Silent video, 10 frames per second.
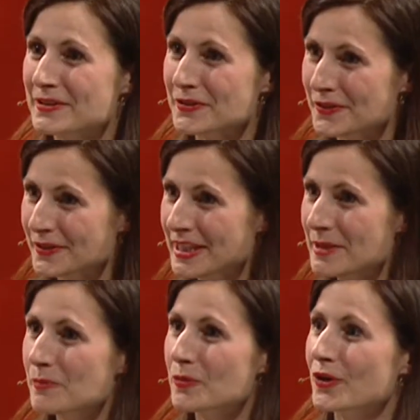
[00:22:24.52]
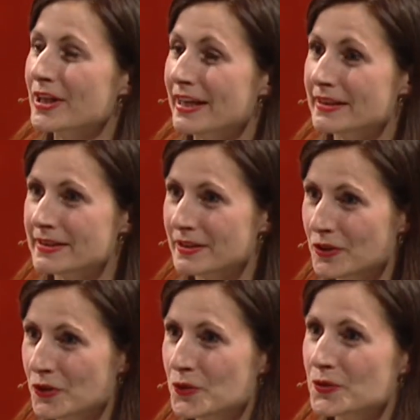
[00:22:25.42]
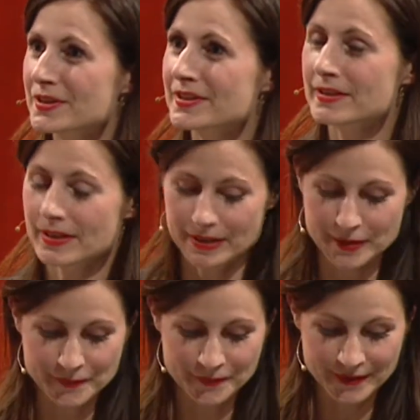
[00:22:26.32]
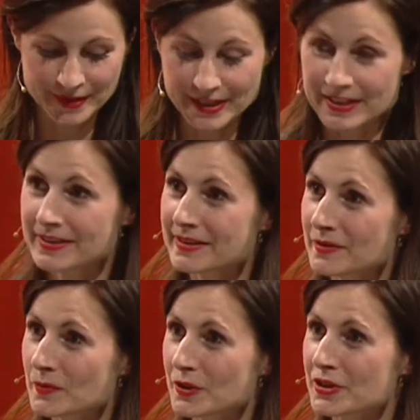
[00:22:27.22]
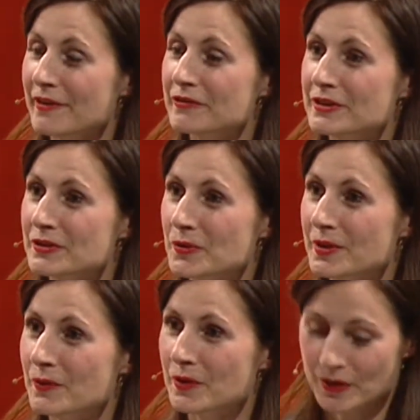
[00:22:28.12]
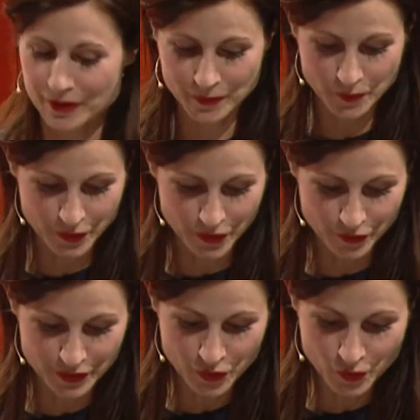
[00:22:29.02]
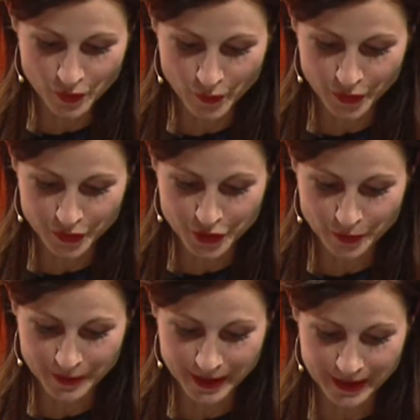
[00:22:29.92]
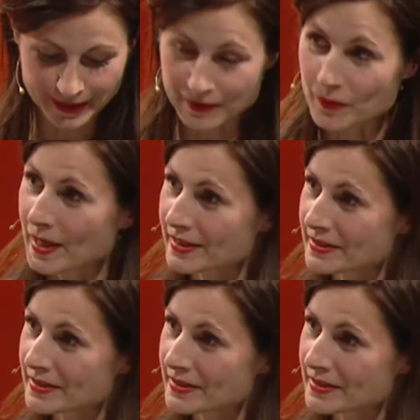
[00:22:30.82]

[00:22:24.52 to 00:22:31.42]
to keep products in use is what Jeff is doing with the Renewal Workshop. And while